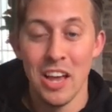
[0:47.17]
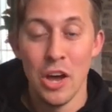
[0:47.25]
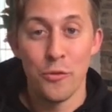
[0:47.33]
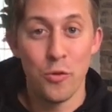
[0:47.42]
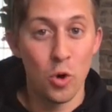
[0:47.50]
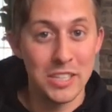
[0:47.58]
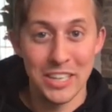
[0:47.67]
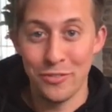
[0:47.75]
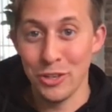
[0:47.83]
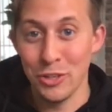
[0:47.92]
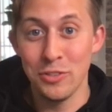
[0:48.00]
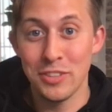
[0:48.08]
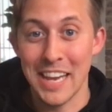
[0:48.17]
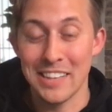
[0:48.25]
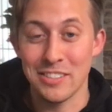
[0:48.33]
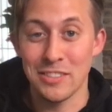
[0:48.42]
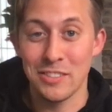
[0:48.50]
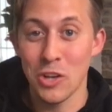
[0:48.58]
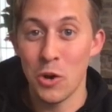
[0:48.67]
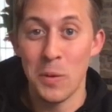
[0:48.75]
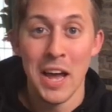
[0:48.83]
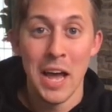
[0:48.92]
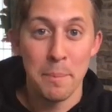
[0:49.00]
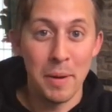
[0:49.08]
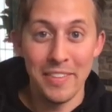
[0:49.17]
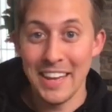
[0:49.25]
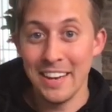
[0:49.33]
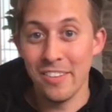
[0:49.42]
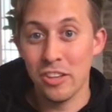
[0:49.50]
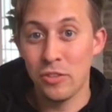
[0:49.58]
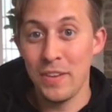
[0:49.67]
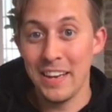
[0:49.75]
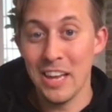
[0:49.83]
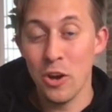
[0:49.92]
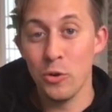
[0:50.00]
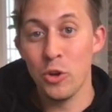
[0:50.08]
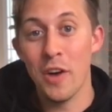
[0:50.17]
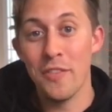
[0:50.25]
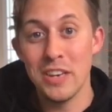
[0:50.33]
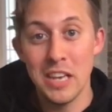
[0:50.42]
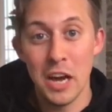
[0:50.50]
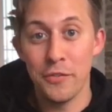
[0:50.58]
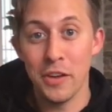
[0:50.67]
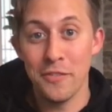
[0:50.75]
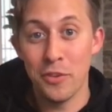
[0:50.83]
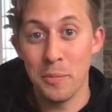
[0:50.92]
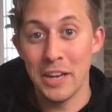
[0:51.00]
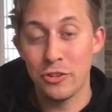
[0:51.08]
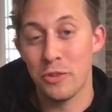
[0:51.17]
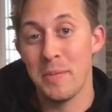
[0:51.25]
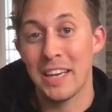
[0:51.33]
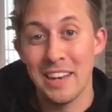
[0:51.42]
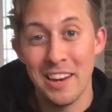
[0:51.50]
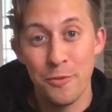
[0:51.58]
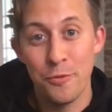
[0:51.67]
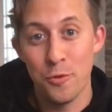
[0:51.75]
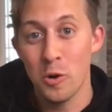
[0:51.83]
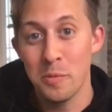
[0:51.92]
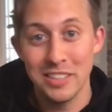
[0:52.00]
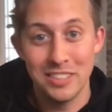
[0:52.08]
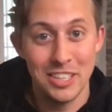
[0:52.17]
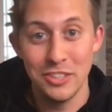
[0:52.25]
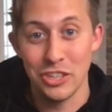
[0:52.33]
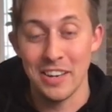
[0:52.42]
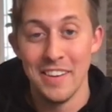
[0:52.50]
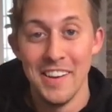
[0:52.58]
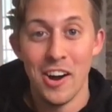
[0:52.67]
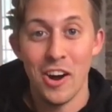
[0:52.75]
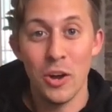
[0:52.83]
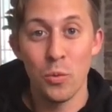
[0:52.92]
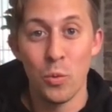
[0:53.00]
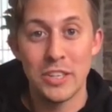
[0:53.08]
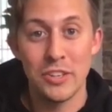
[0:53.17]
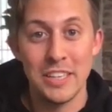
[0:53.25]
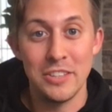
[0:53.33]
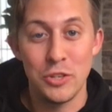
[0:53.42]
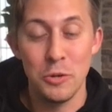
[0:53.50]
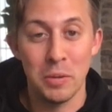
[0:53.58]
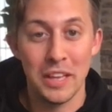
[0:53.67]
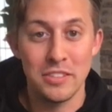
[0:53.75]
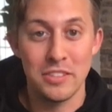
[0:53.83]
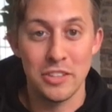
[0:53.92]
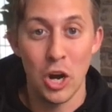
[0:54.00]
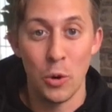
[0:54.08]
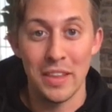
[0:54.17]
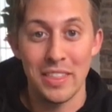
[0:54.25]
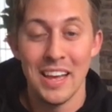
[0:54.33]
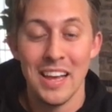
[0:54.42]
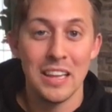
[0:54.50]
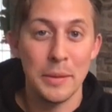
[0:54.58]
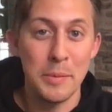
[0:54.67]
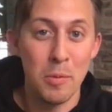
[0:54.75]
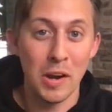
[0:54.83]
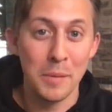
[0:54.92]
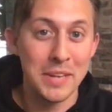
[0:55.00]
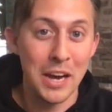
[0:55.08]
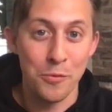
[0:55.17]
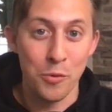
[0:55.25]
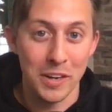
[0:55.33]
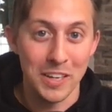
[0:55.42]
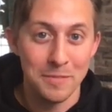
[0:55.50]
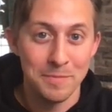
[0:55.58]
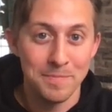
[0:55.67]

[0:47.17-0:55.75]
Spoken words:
for different use cases, so by the end of this video, you'll have enough information to make an informed decision on which of these two plans to go with. Let me break them down for you.